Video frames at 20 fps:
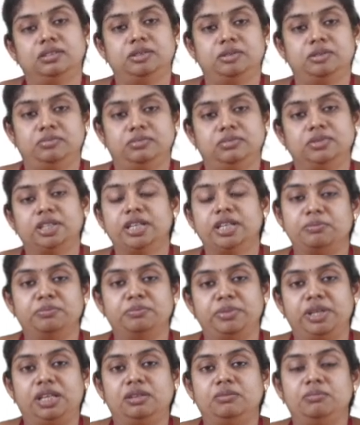
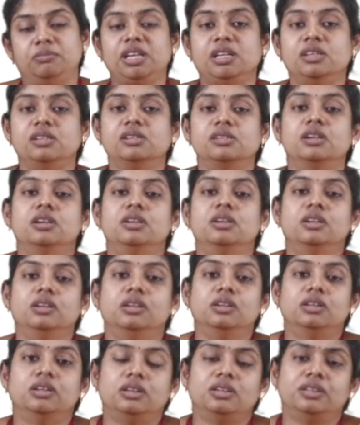company. Means
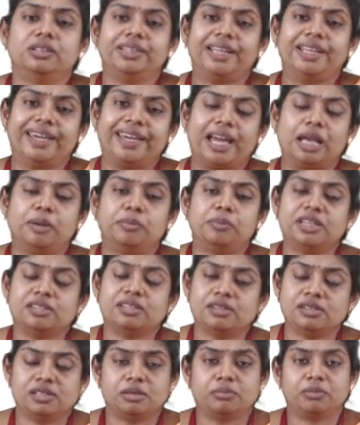they can be a
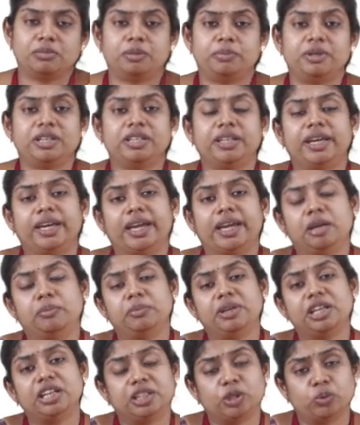system admin, they can be a
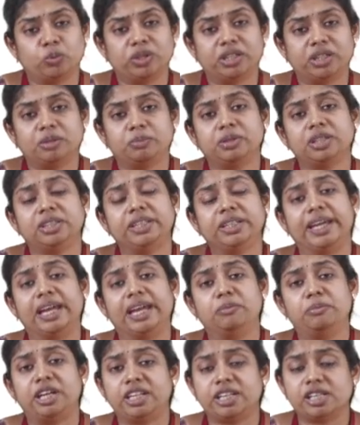developer, they can be
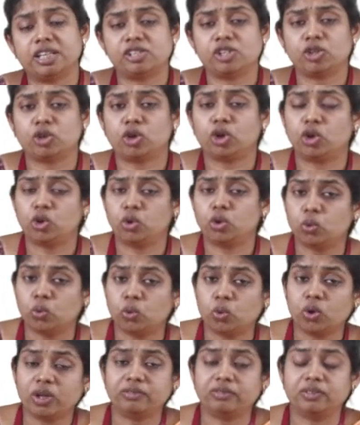a tester, or
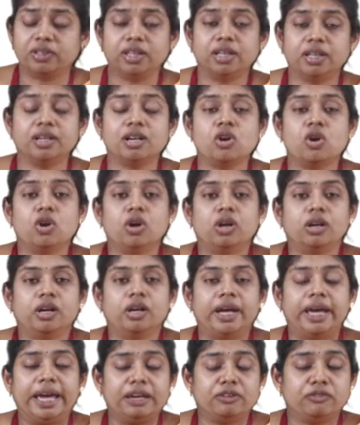whoever.
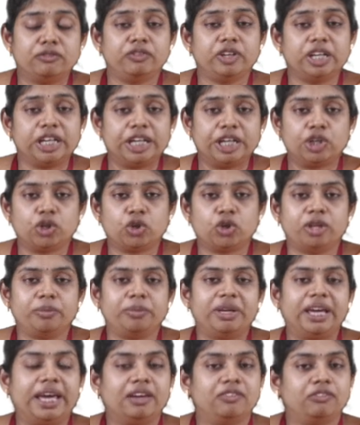Every autonomy,
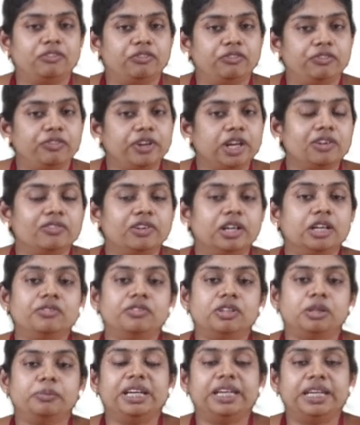everyone will
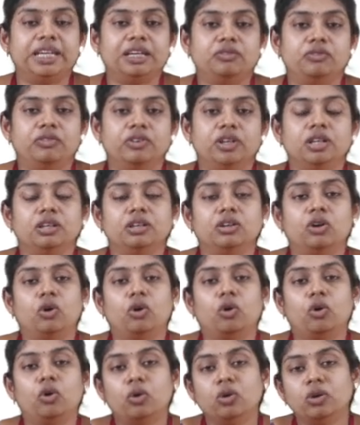be given
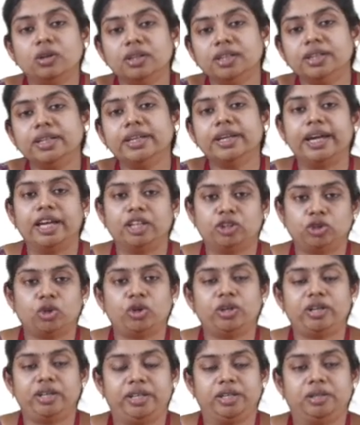all the
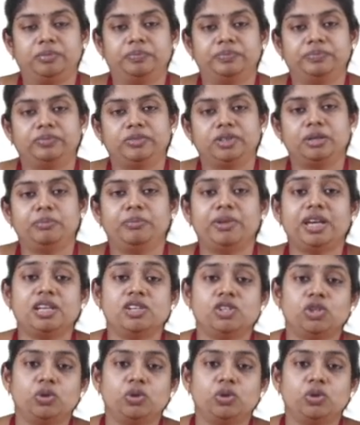authority. Means you